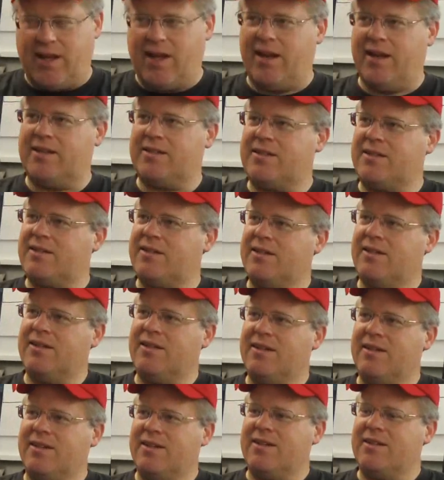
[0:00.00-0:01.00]
And it's
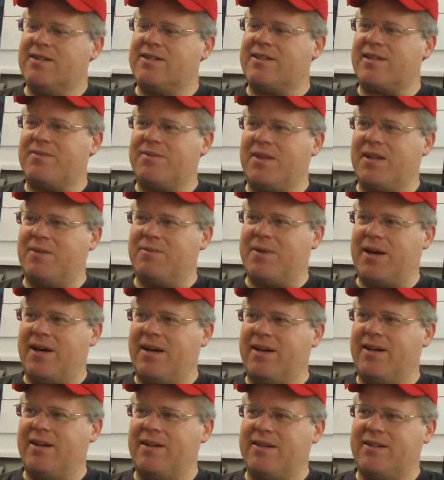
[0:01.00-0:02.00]
something about
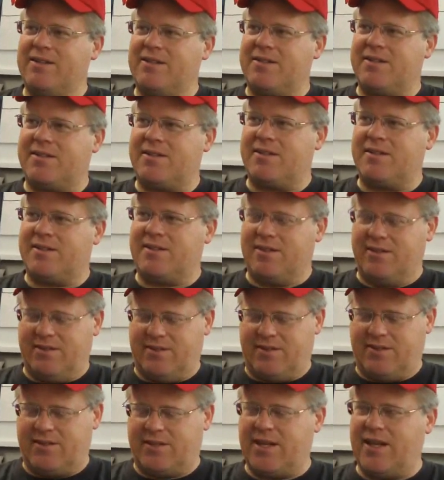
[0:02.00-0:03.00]
it is
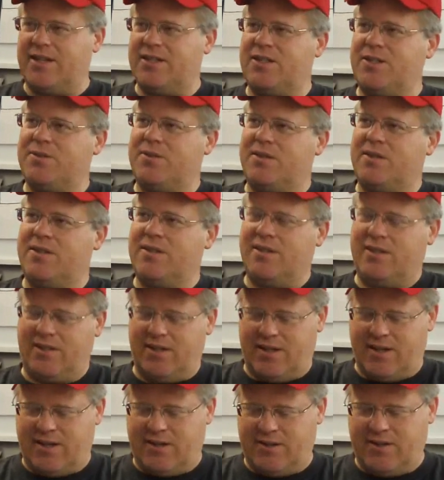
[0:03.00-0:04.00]
sensual.
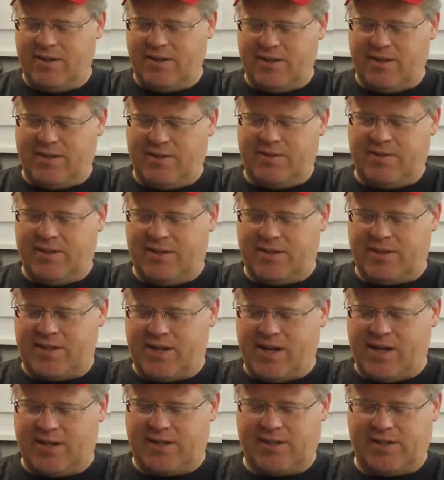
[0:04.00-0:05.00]
It's
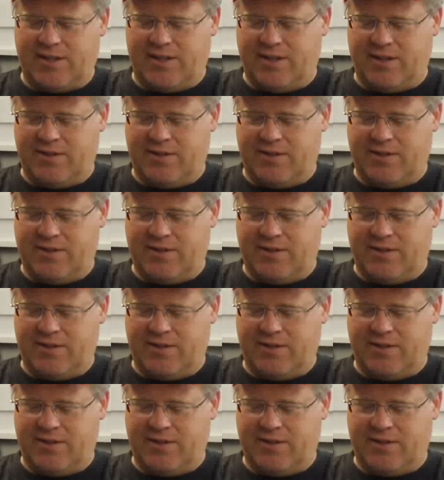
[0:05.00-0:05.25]
touch.